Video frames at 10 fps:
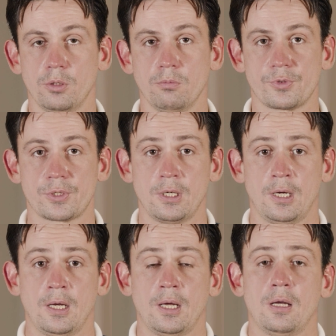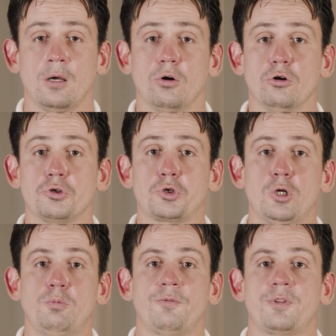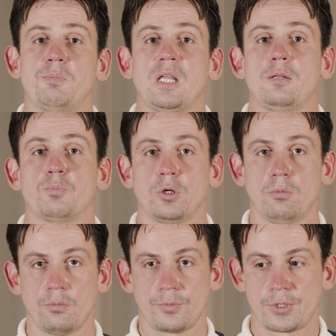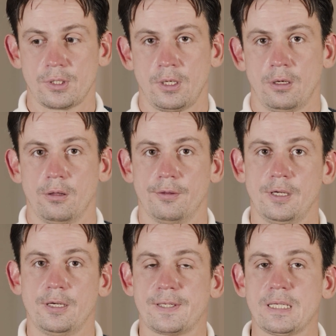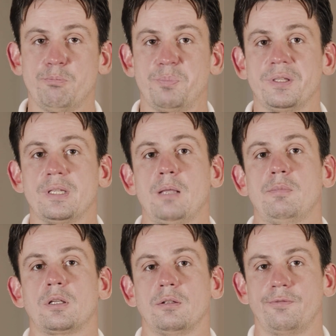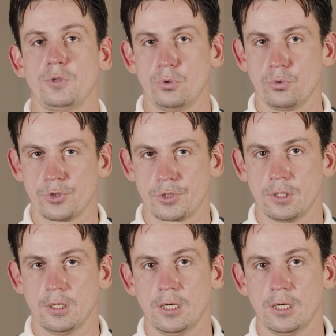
problems. On top of the main problems, there is some pandemic-induced